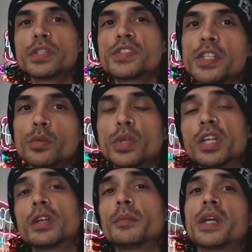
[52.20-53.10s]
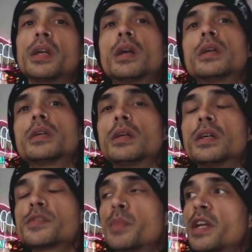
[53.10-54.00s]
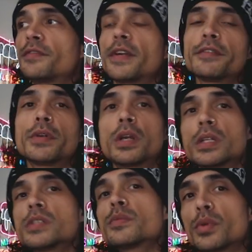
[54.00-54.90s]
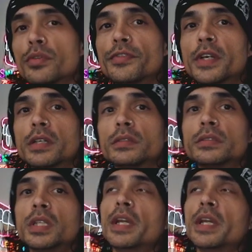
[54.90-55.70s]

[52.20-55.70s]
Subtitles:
see, we are in my Spotify for Artists profile,